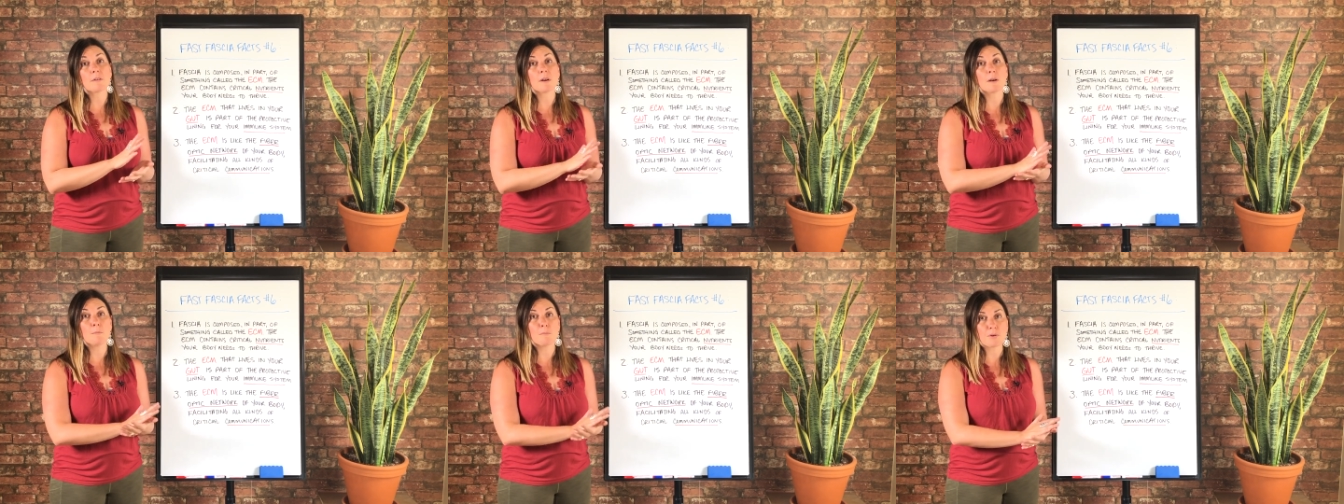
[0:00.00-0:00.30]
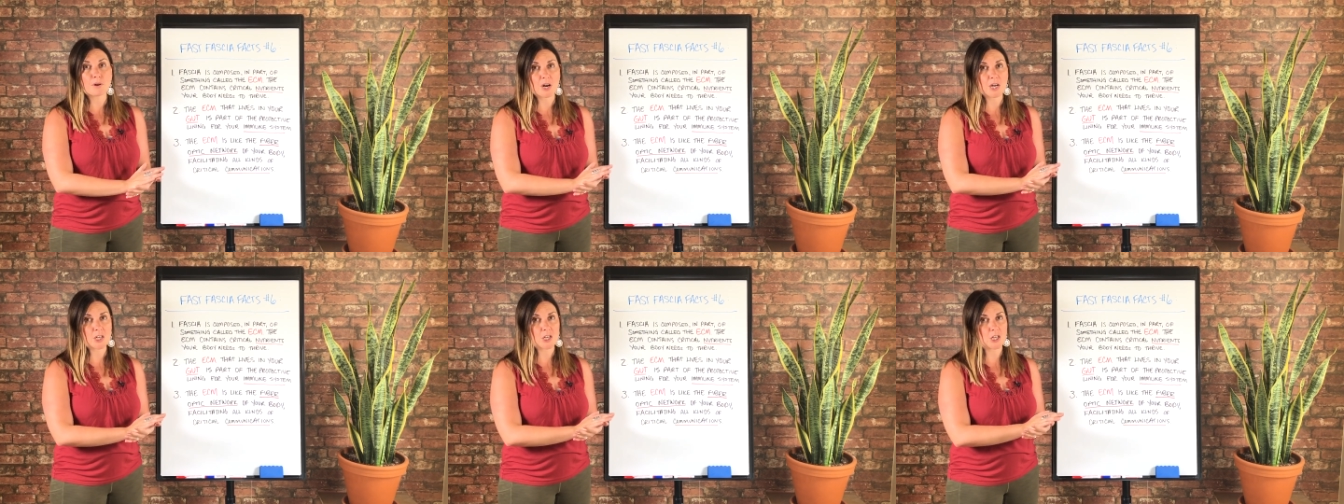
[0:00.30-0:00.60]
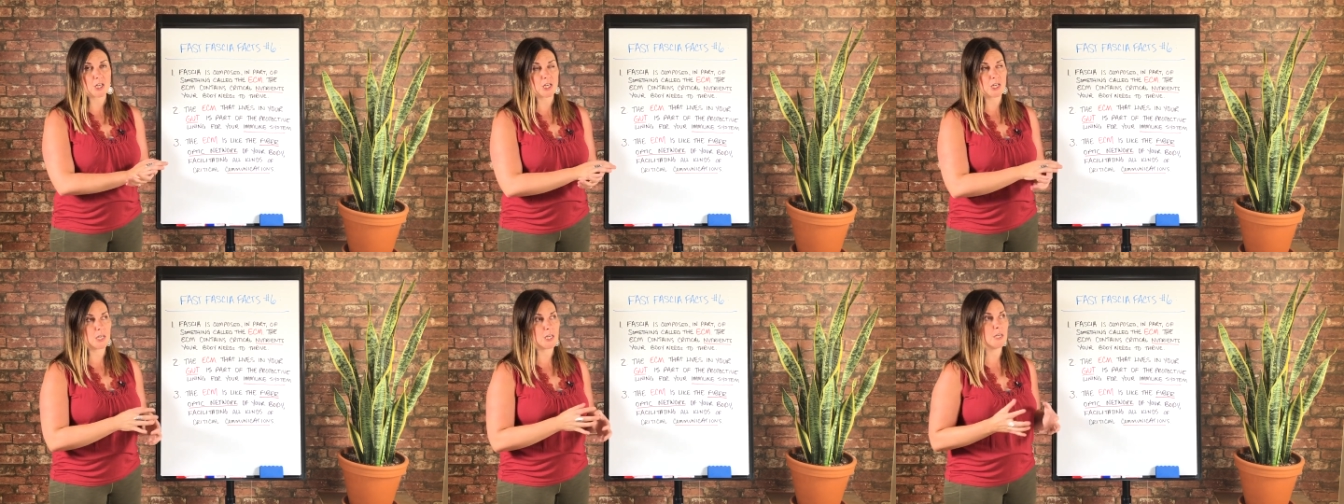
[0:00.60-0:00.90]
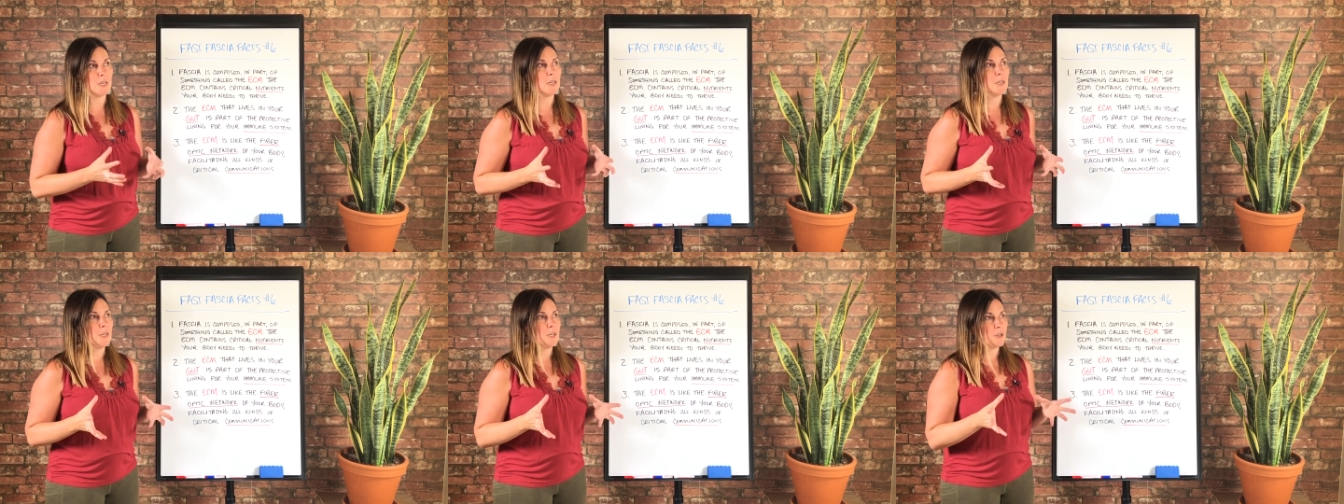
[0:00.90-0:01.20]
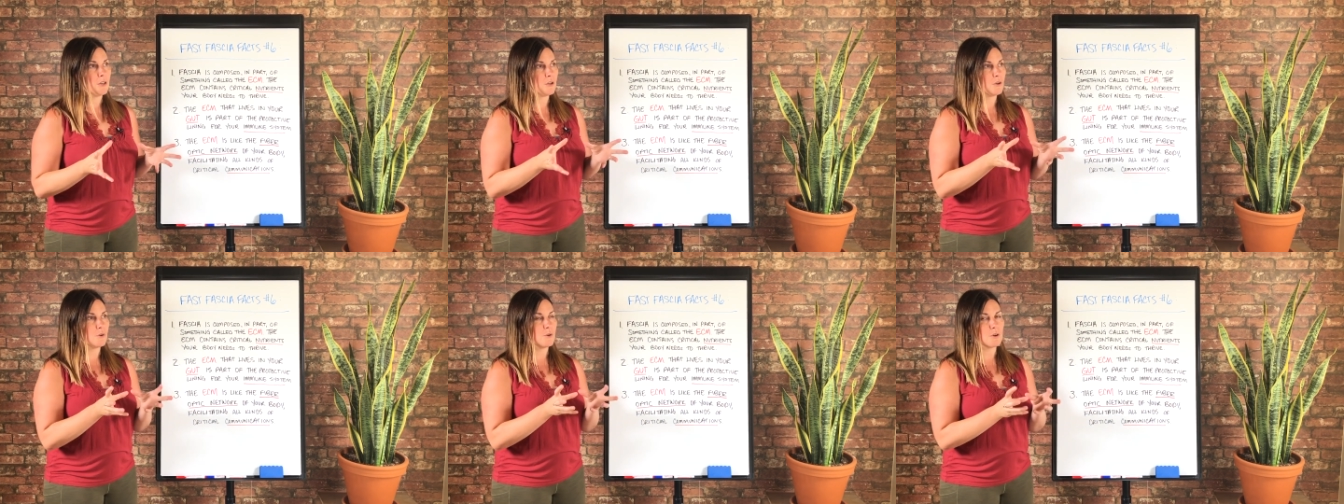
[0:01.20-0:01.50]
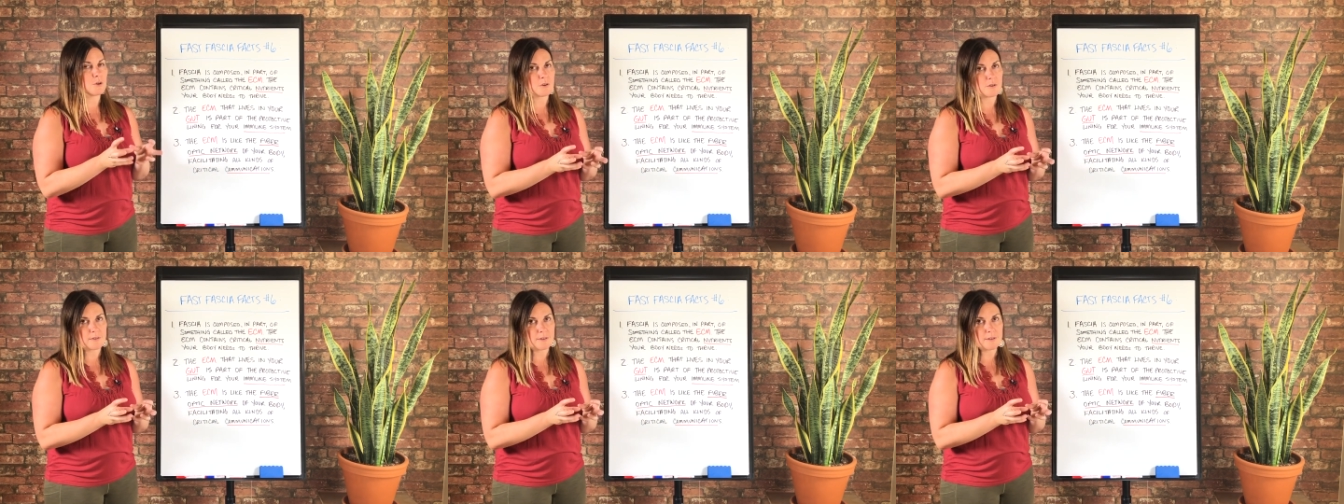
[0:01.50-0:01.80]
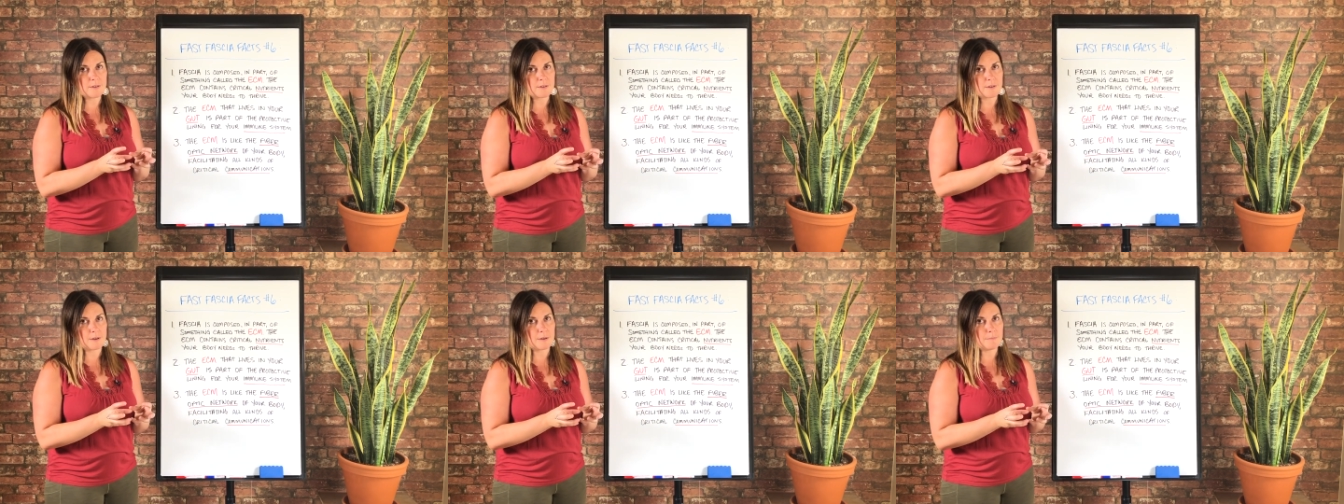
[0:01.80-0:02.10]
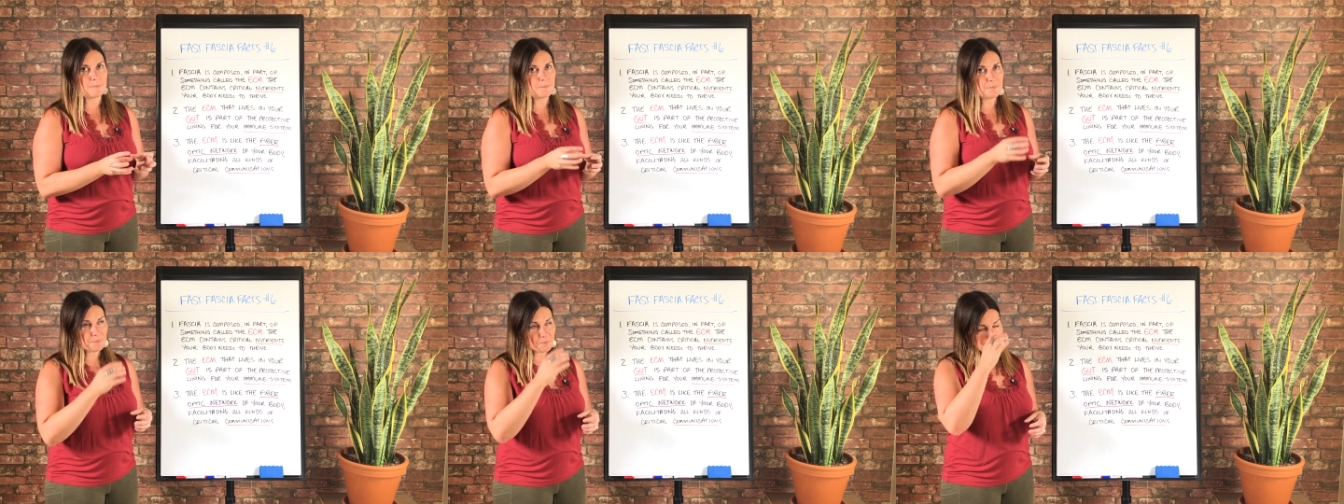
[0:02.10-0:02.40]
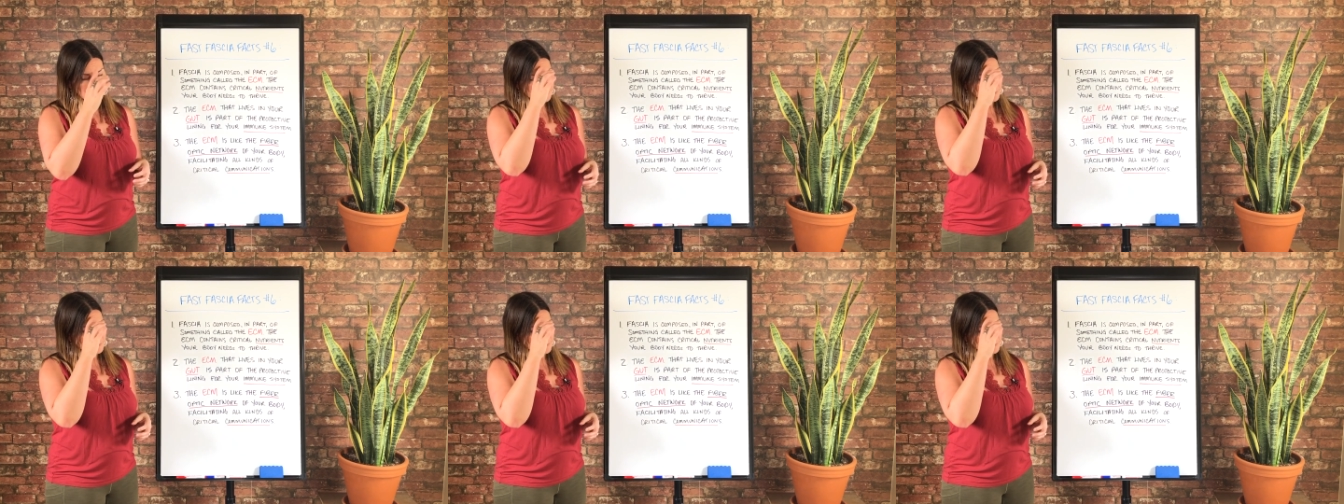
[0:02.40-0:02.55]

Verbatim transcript: compression to your system,